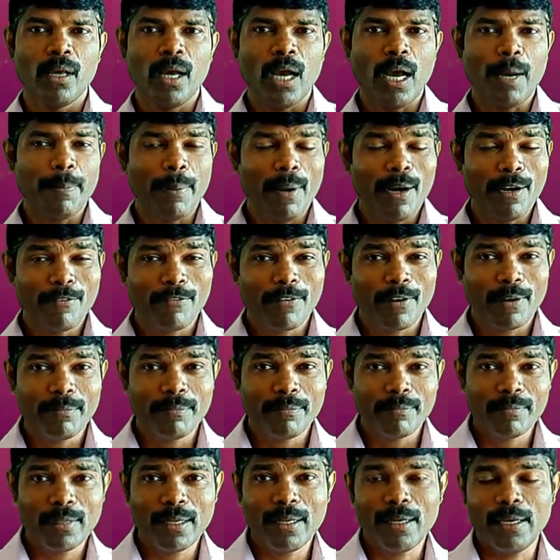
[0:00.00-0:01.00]
Apart
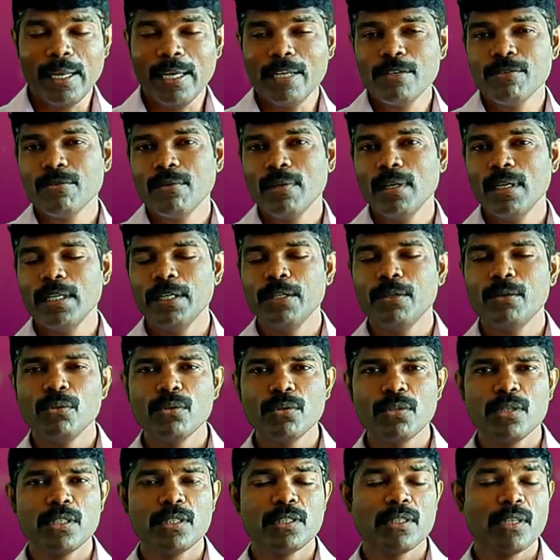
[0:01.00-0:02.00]
from the natural
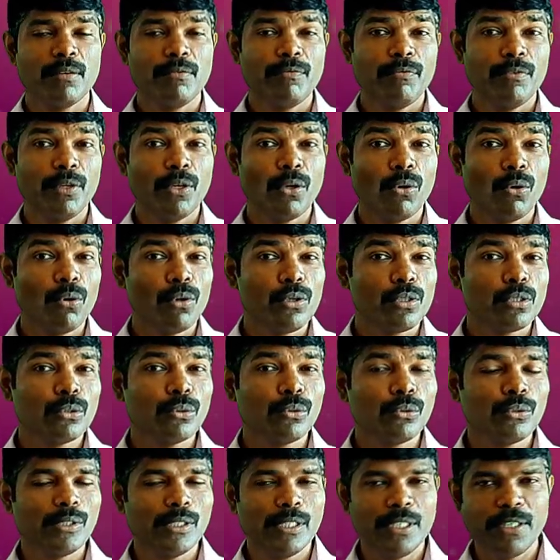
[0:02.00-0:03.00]
ecosystem, we
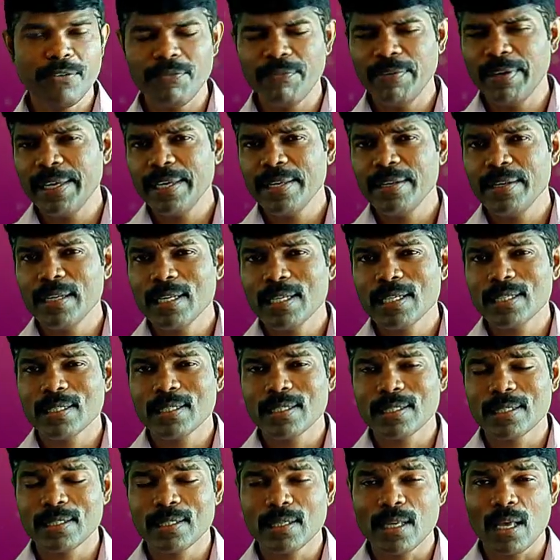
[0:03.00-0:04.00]
also see
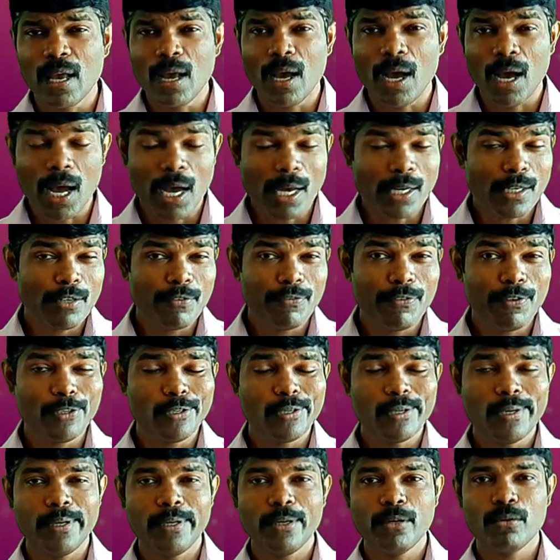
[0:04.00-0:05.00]
various
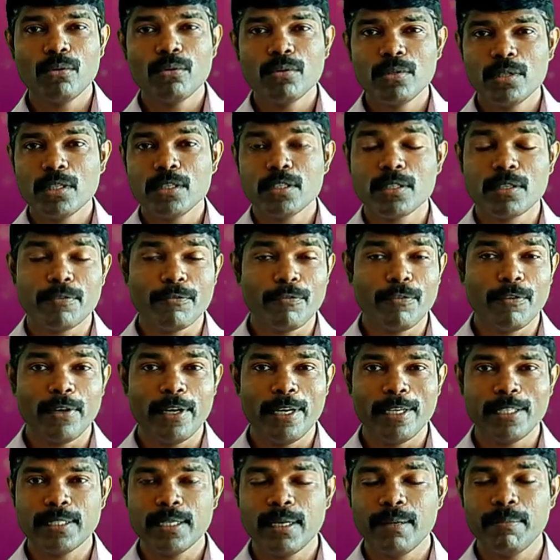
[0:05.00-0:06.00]
artificial ecosystem. For
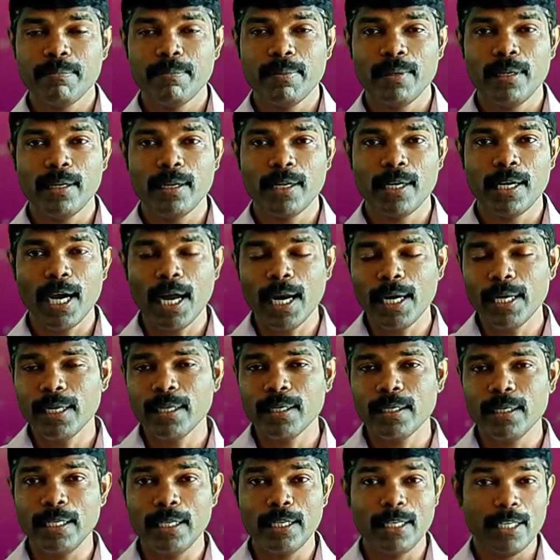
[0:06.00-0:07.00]
example,
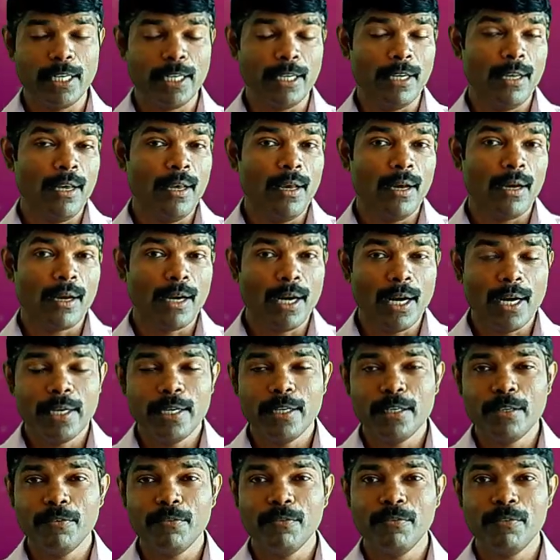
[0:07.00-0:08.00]
garden. In a
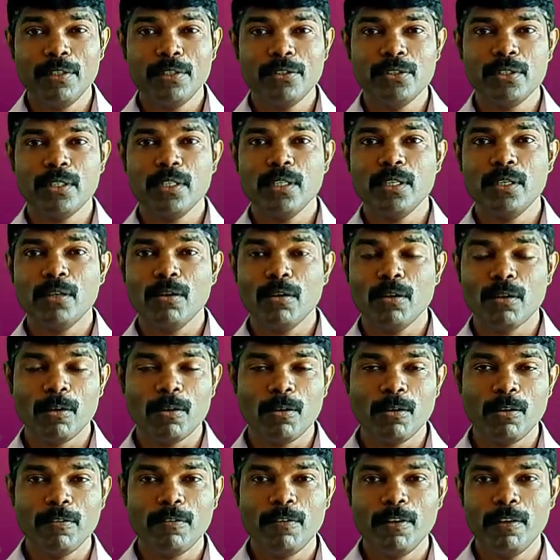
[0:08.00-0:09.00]
garden we see lot
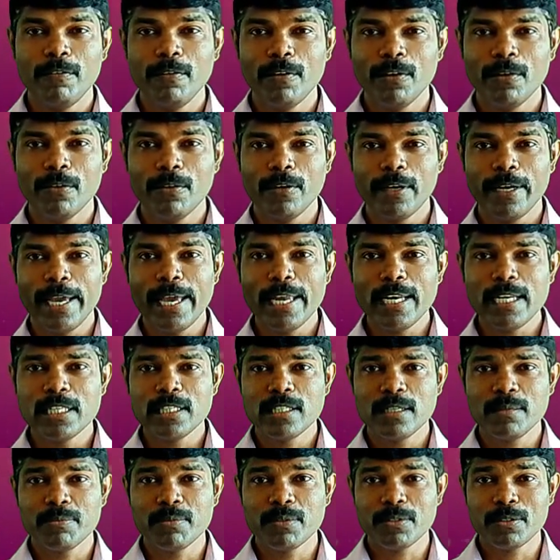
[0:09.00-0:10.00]
of living
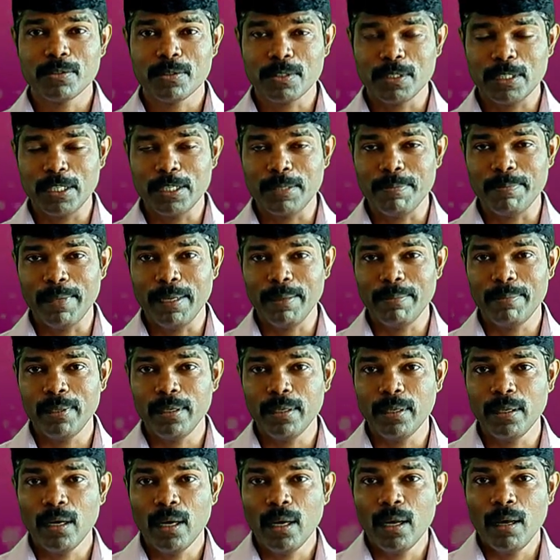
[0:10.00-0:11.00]
organisms, it may
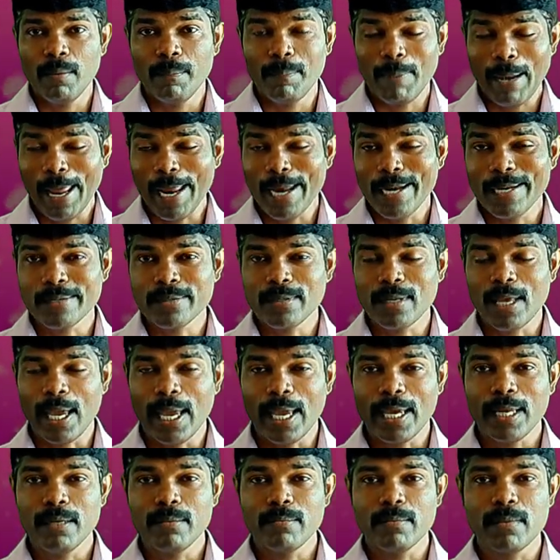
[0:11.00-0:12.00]
be plants,
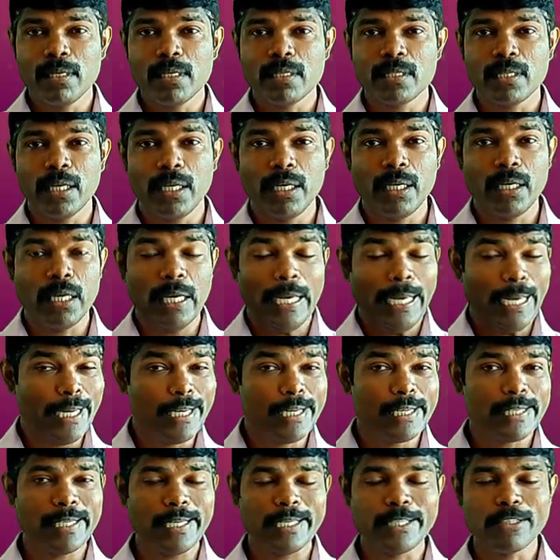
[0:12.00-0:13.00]
animals and
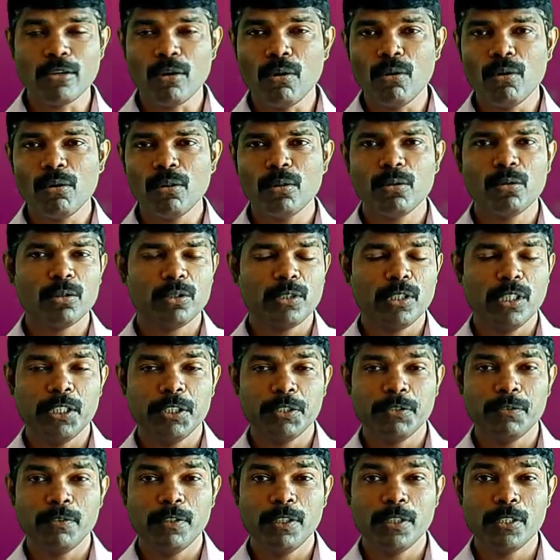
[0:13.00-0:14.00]
insects, all those
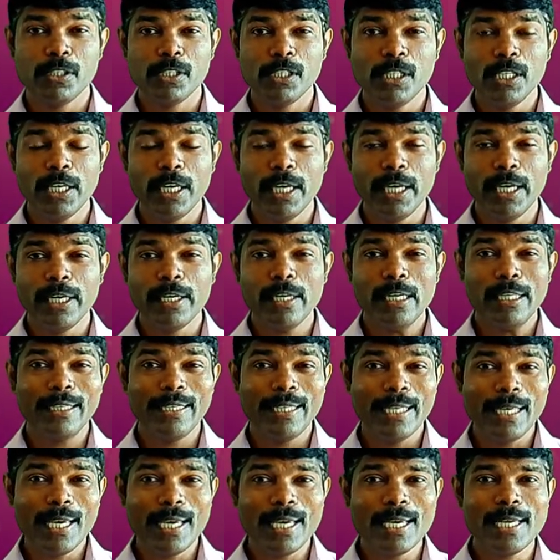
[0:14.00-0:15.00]
things we see, and
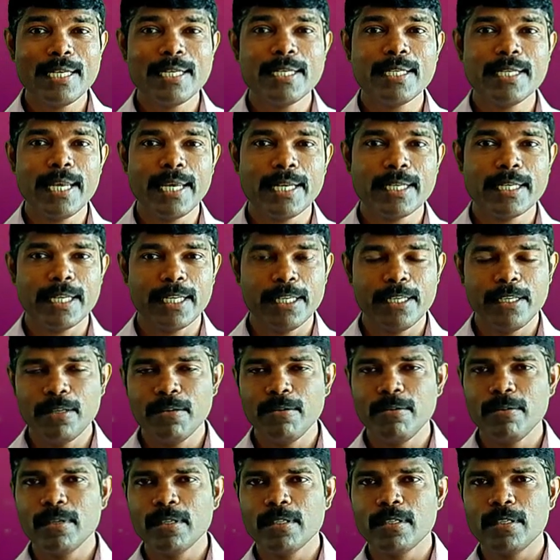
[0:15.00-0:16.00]
they interact
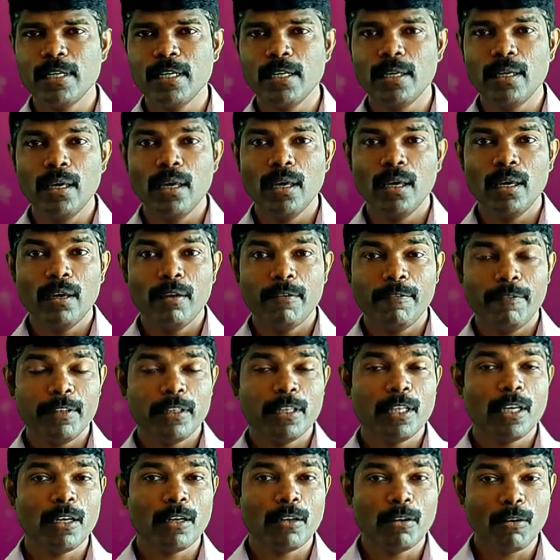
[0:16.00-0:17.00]
continuously
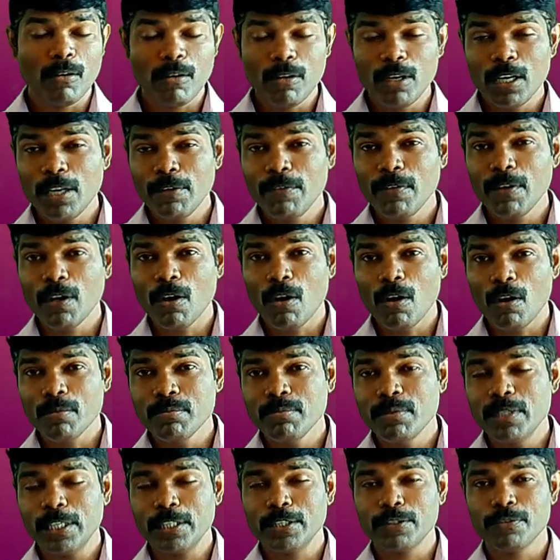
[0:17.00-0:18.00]
with the non-living
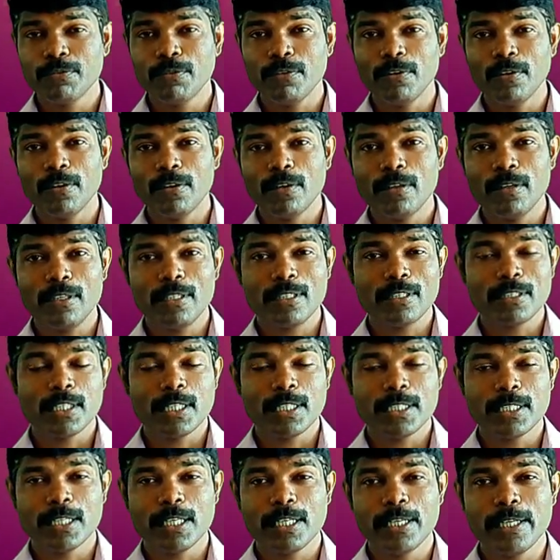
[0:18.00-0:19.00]
objects for
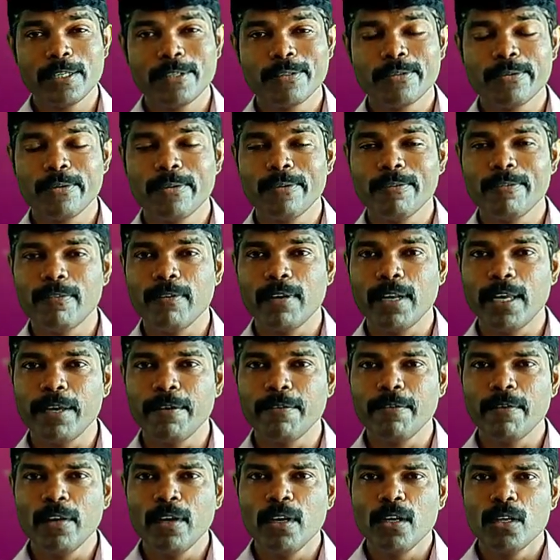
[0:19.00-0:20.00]
sustenance of
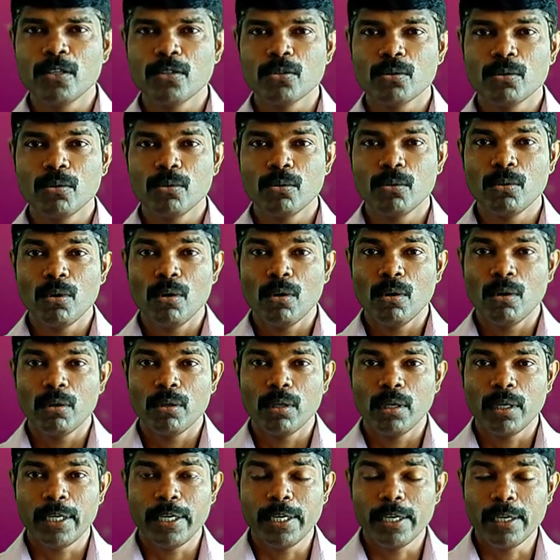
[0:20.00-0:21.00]
life. So
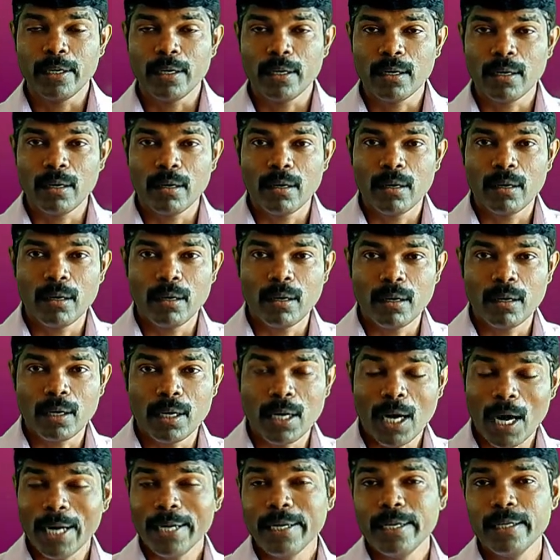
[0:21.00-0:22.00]
here
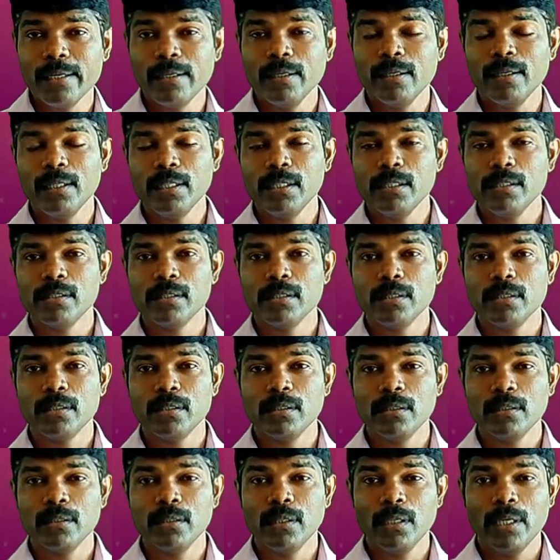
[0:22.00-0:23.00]
garden is
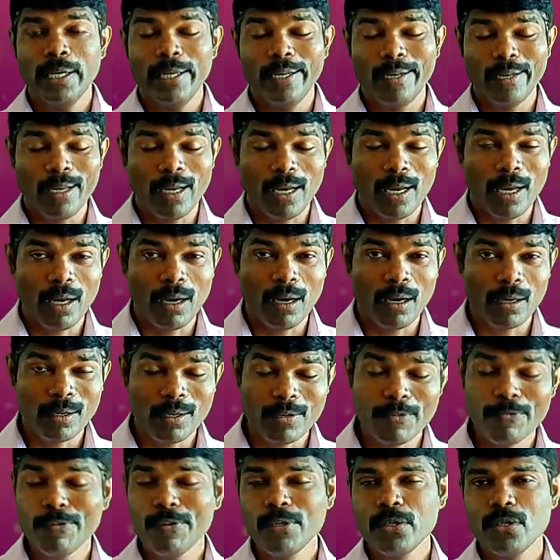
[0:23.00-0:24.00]
an
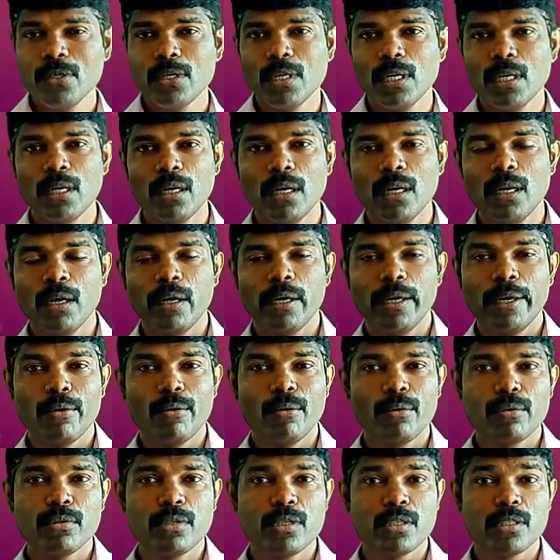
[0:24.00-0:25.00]
artificial
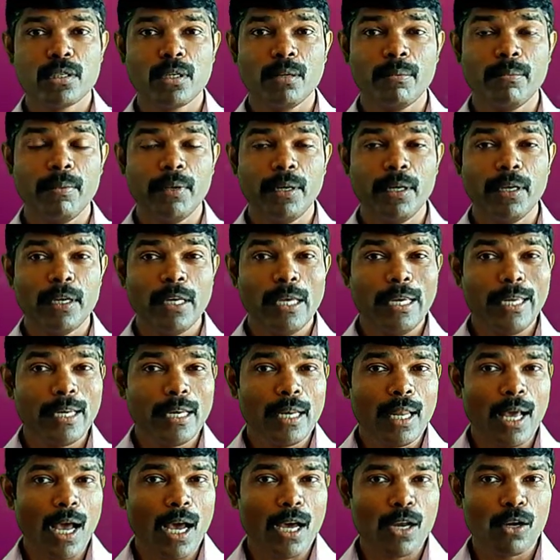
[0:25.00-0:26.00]
ecosystem, and
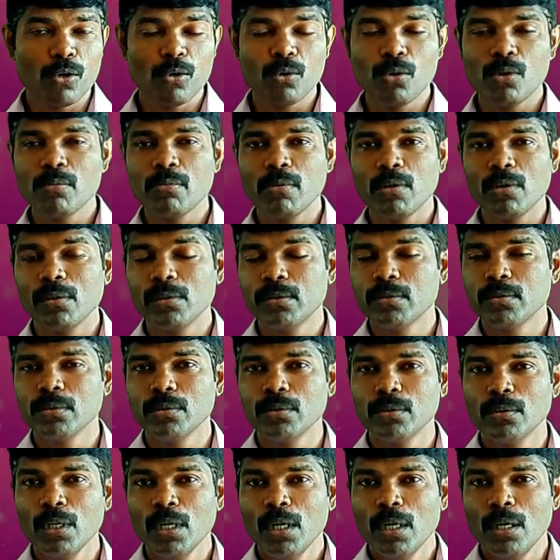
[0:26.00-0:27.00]
in our home
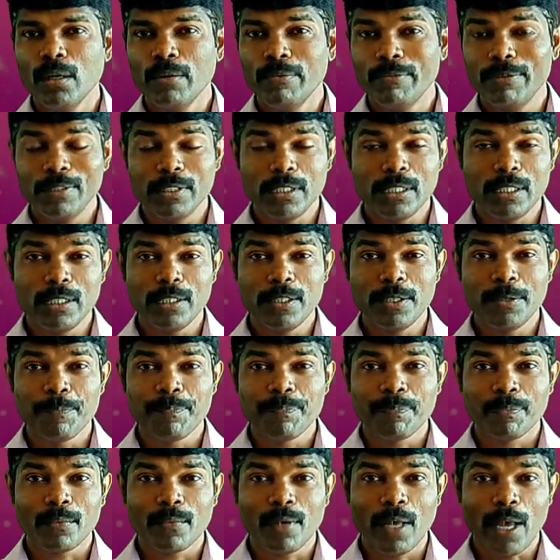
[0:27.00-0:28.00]
also we
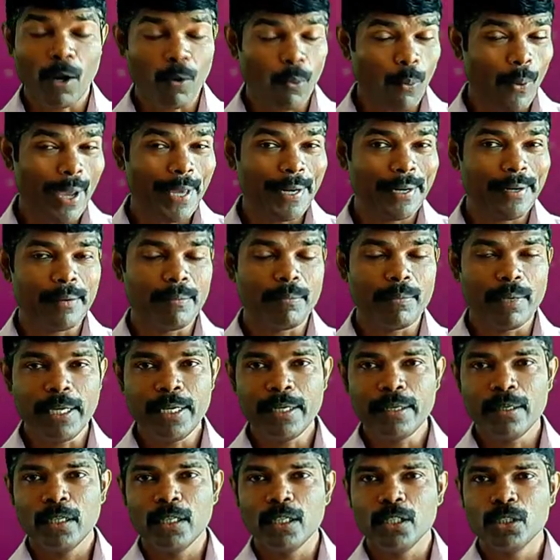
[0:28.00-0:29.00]
see aquarium,
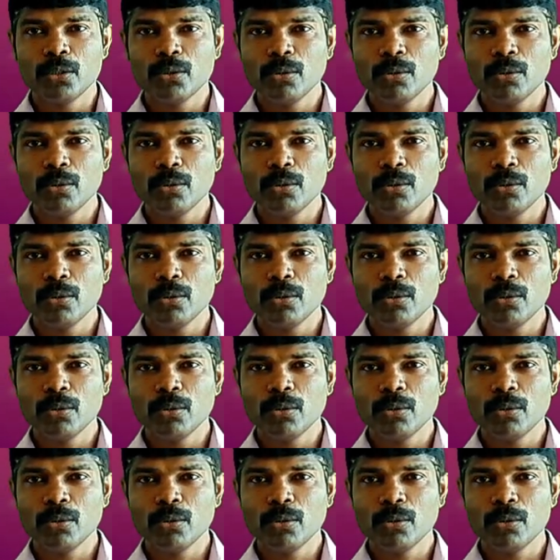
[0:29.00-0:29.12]
right?